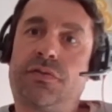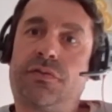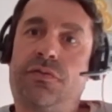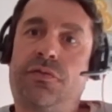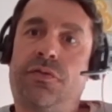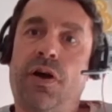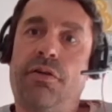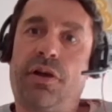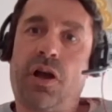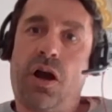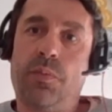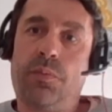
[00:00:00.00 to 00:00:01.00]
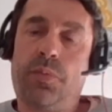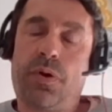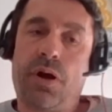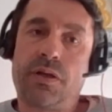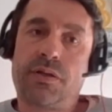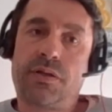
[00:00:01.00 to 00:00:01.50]
via a carbon
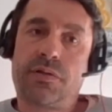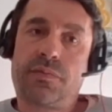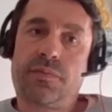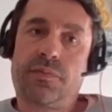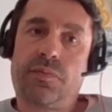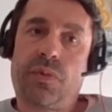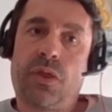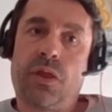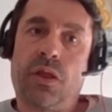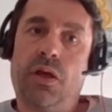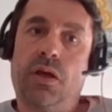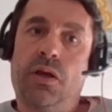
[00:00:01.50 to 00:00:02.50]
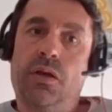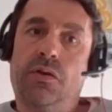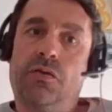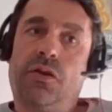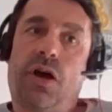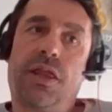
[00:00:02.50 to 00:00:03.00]
price.
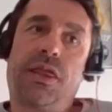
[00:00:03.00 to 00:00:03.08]
So I